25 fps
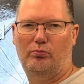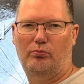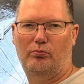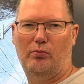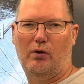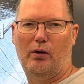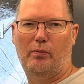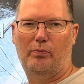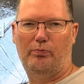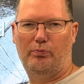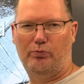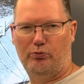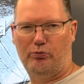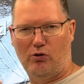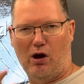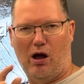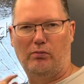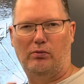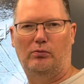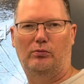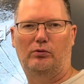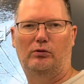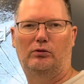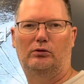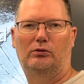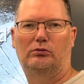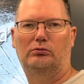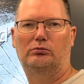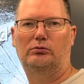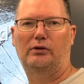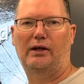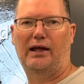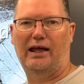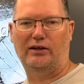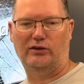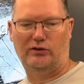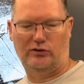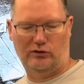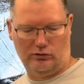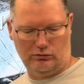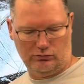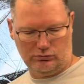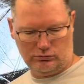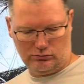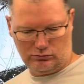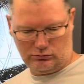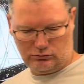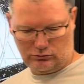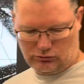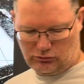a probable answer,
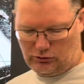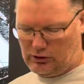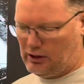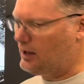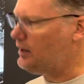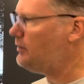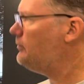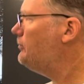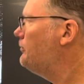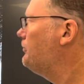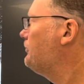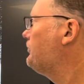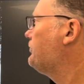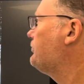okay?